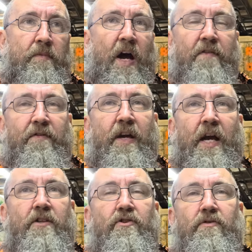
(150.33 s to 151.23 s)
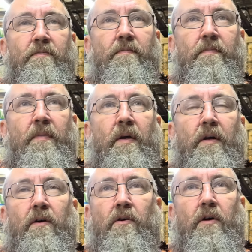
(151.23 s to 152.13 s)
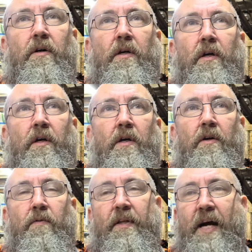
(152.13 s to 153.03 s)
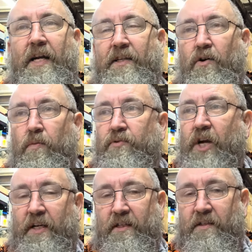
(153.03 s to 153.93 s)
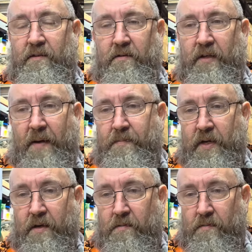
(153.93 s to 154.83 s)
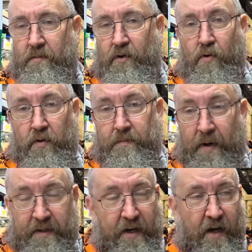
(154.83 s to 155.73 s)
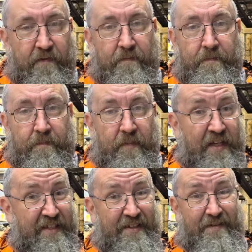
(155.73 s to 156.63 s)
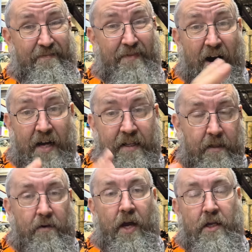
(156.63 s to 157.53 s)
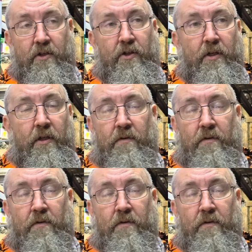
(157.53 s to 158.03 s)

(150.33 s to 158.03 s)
KnifeCatch, or what are the objects can be caught by knife? It's wide in range.